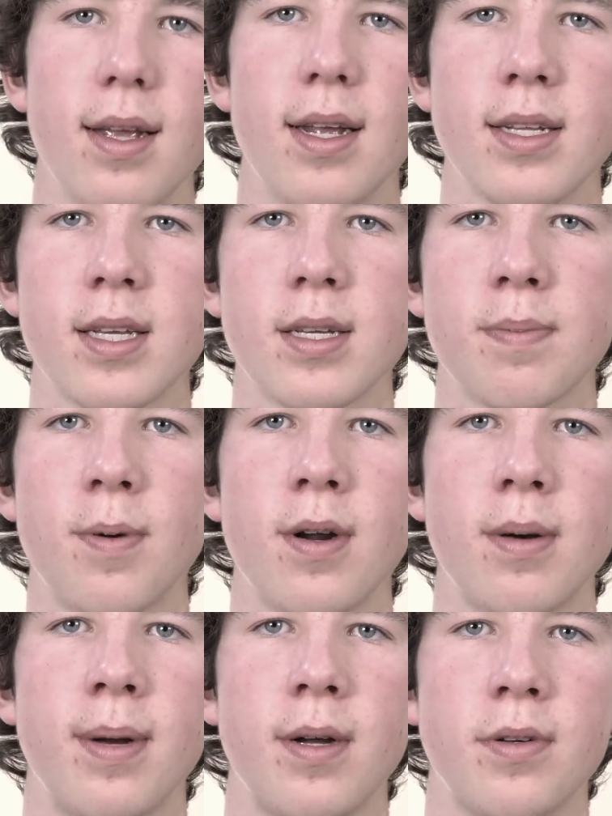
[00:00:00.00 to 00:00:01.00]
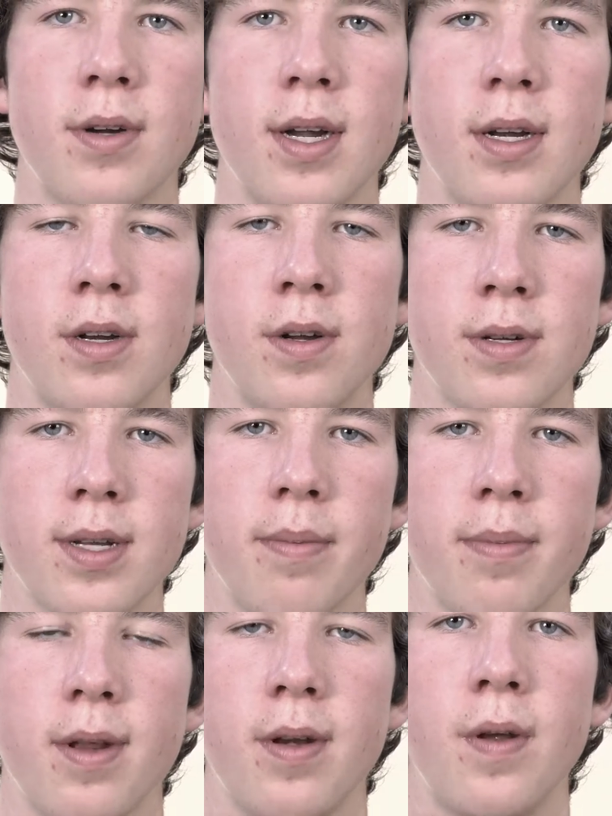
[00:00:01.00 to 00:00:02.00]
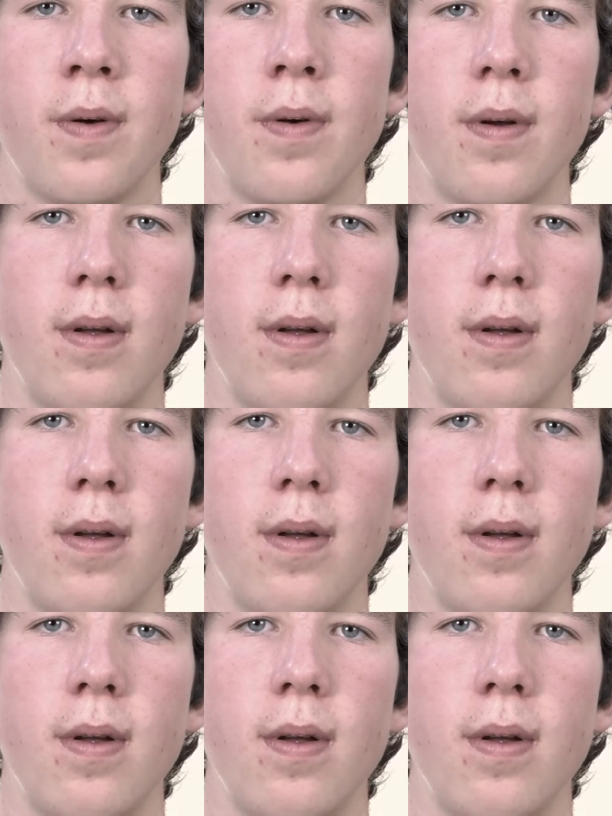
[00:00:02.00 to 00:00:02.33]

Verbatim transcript: It's a sport about trying to do something new